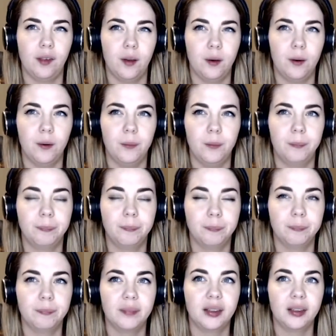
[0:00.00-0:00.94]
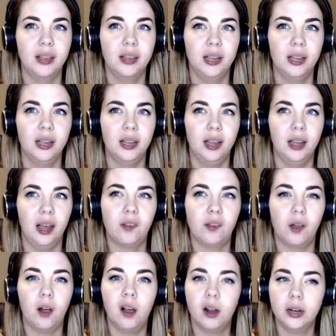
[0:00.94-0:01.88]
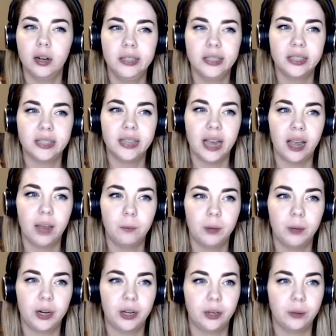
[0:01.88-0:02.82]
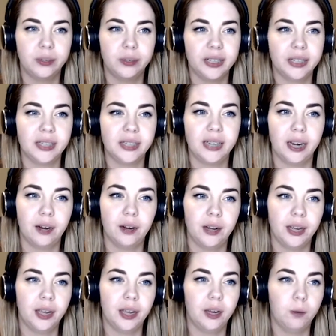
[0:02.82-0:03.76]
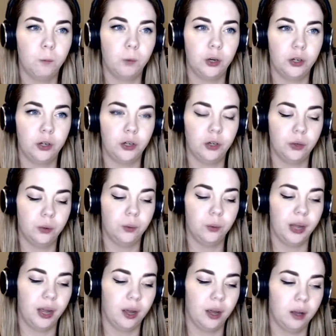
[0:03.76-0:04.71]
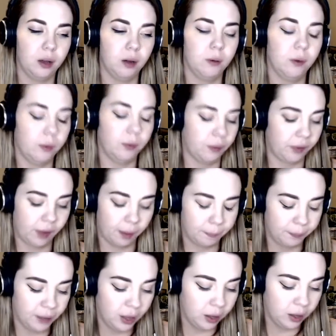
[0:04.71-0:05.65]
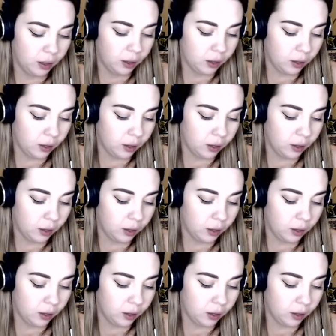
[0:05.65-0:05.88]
So it's hard to say what a utilitarian would do. Oh, no, it's not.